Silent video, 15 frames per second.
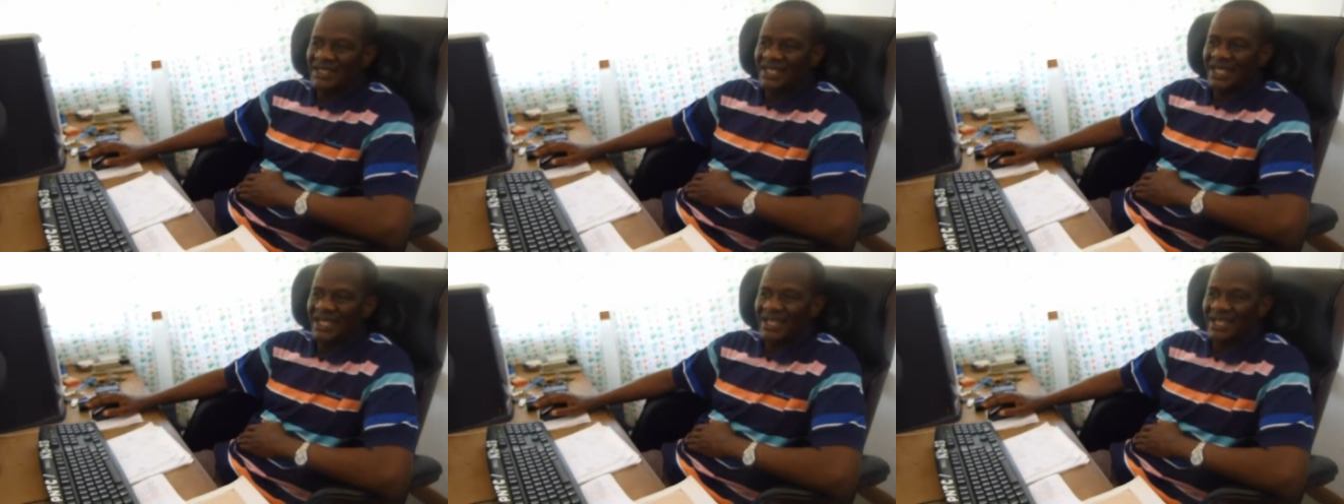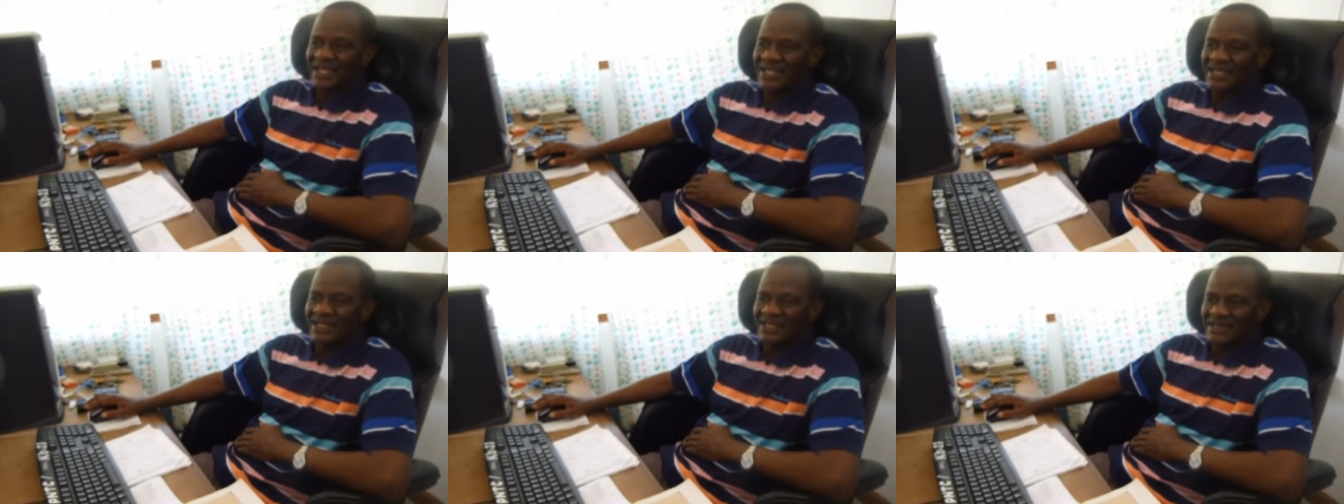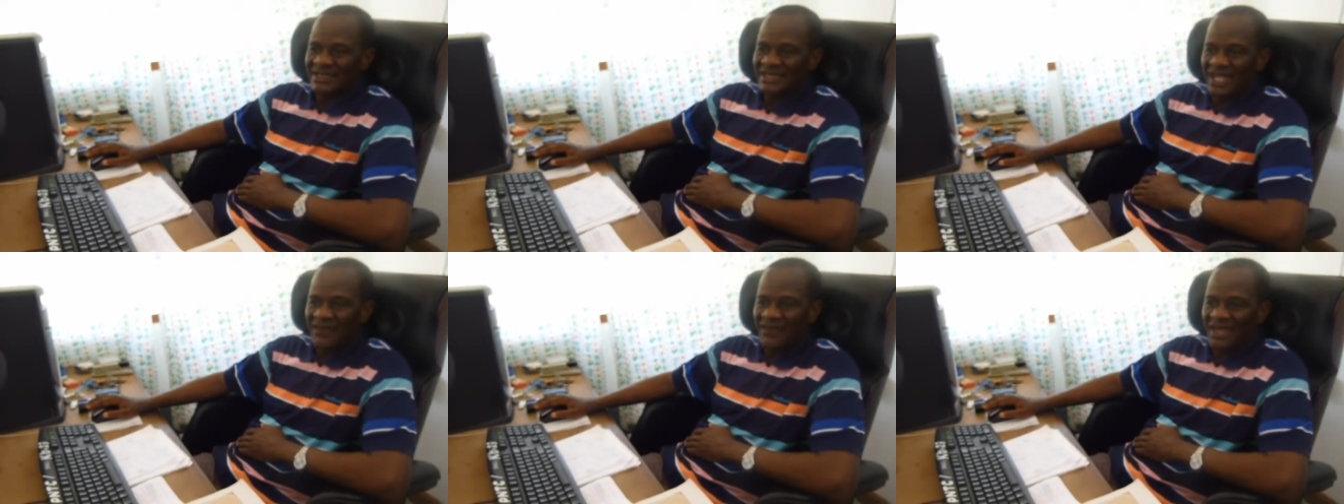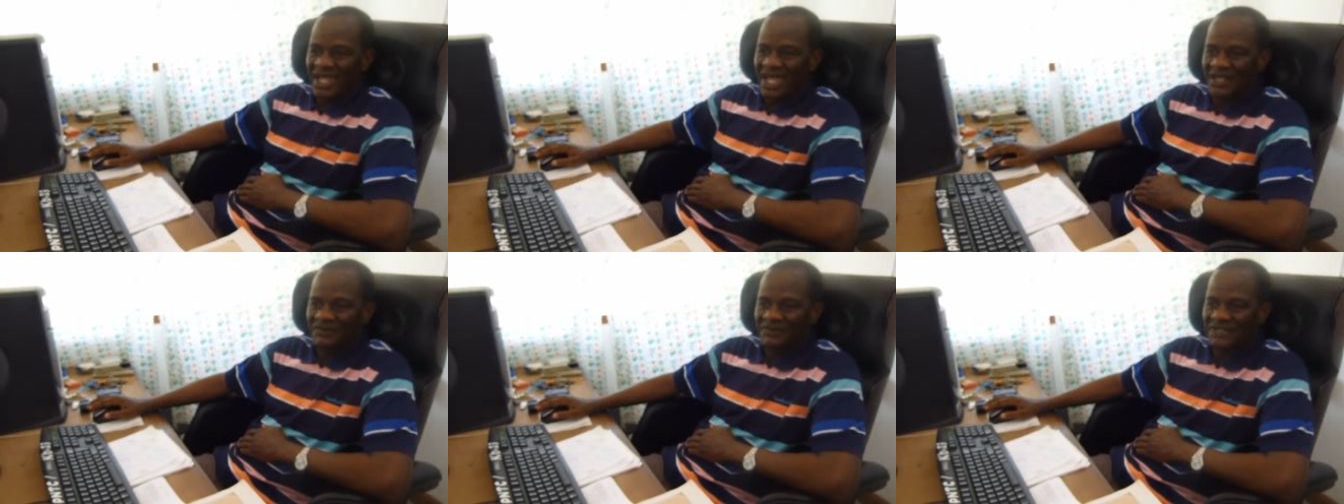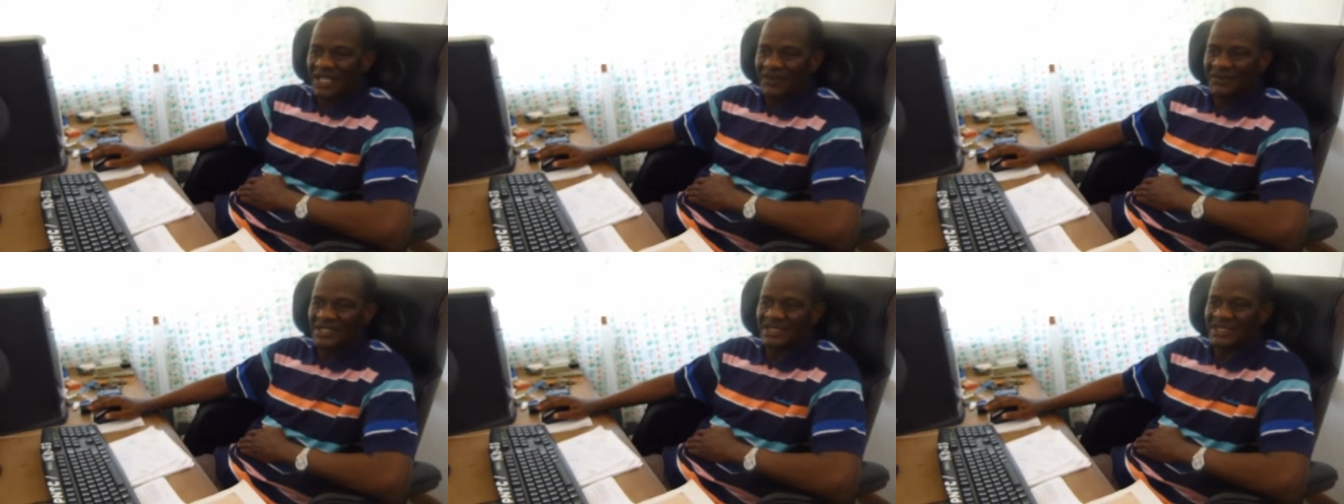the health
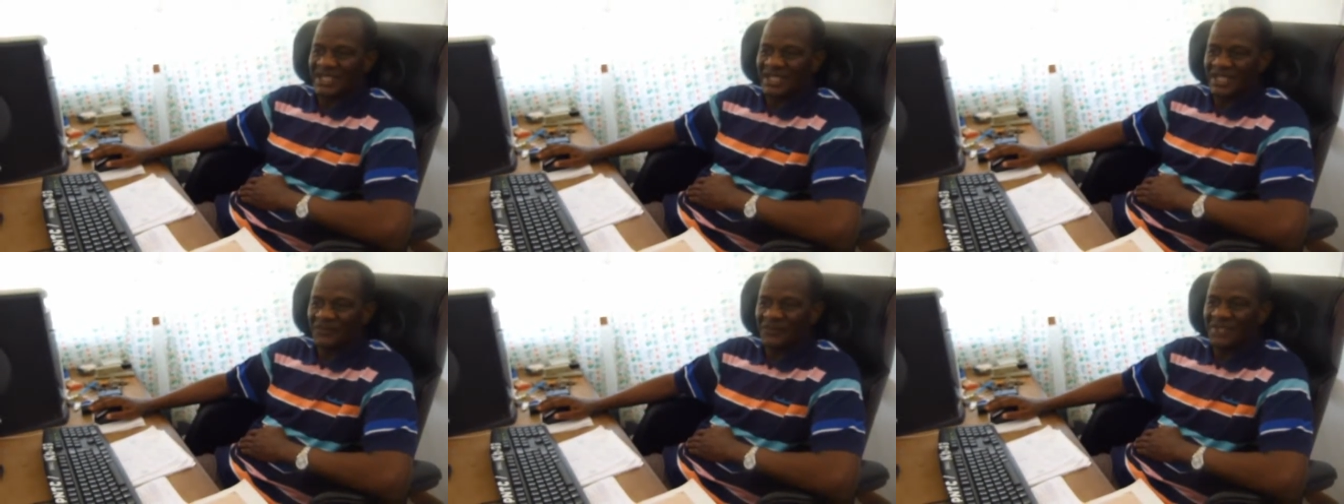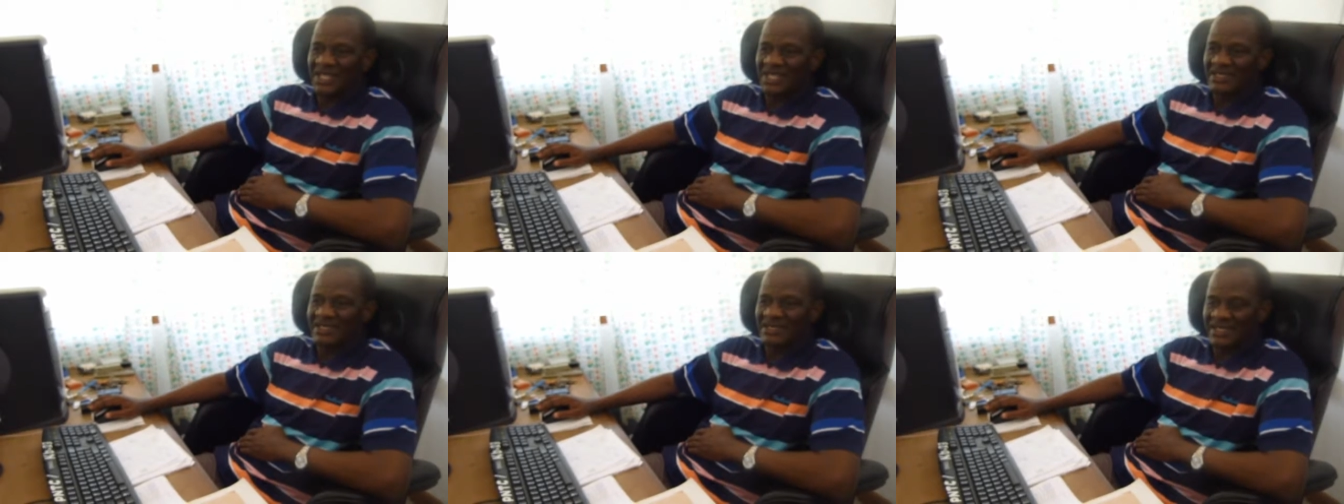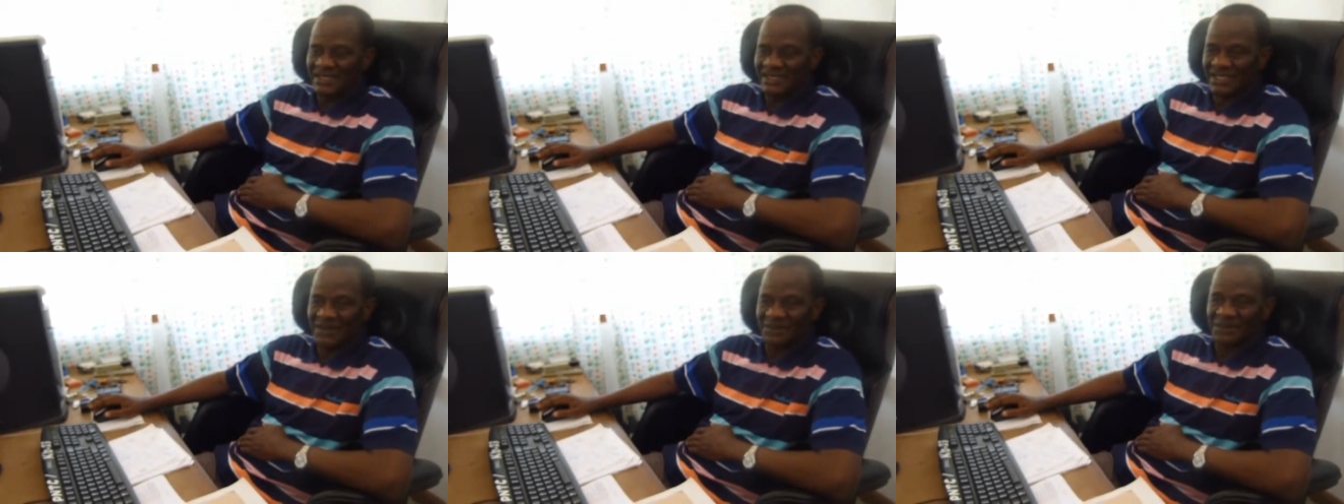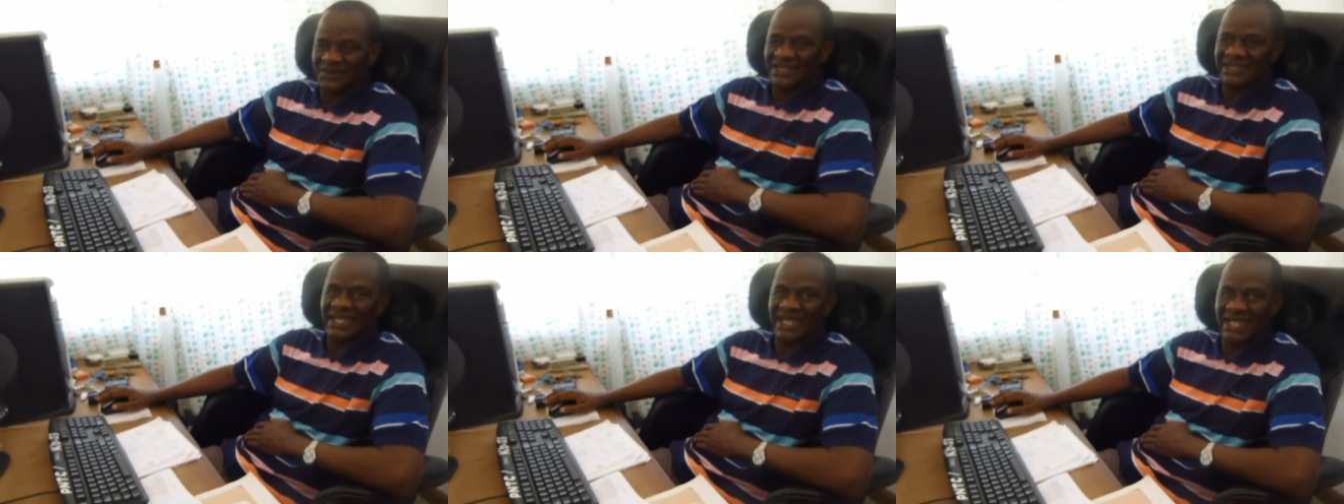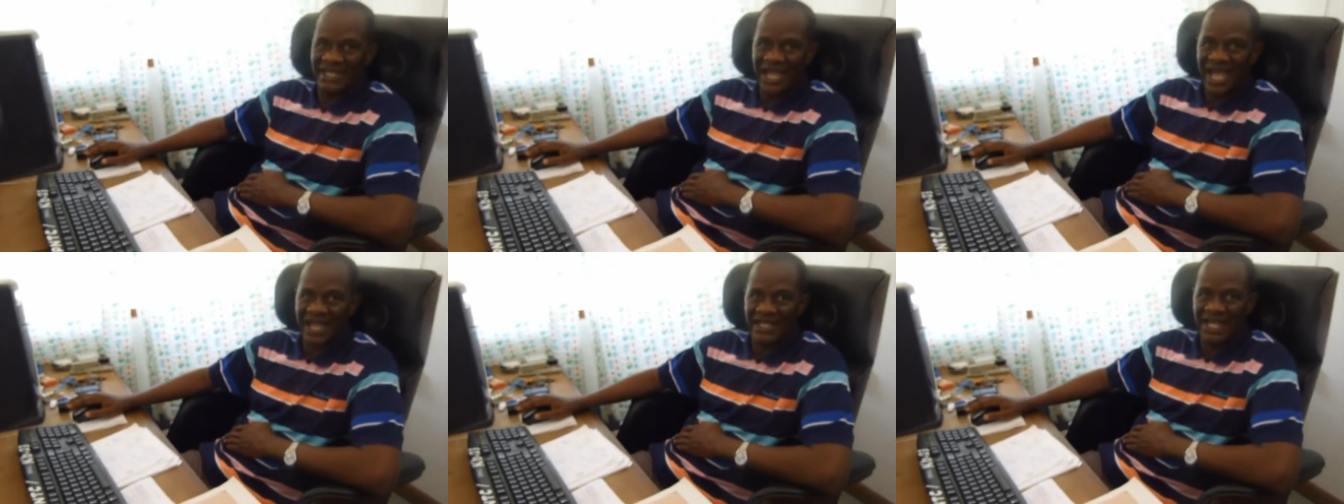service delivery systems in
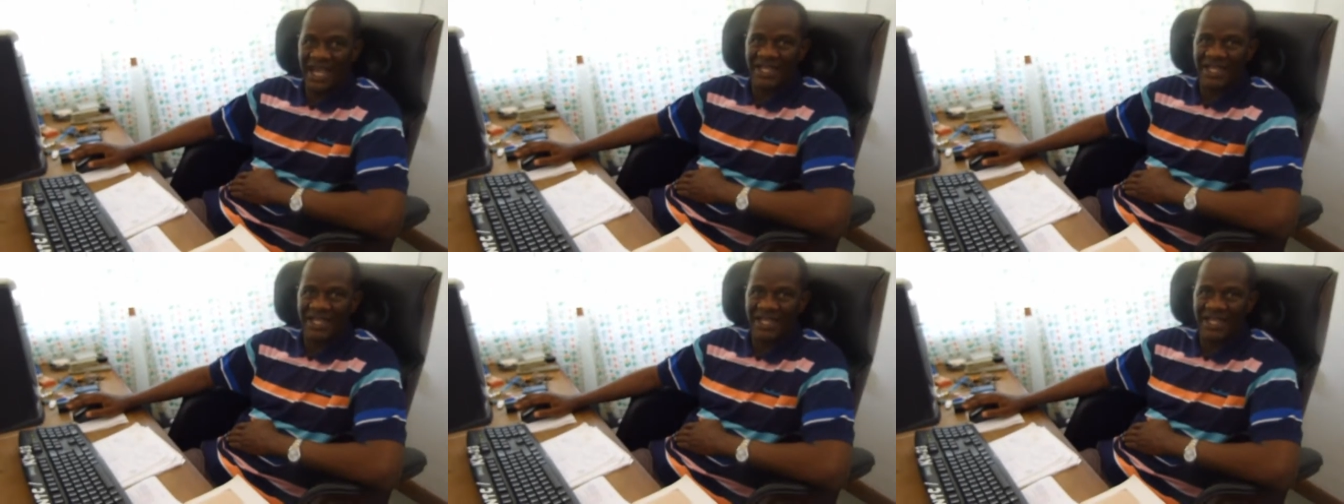Ghana.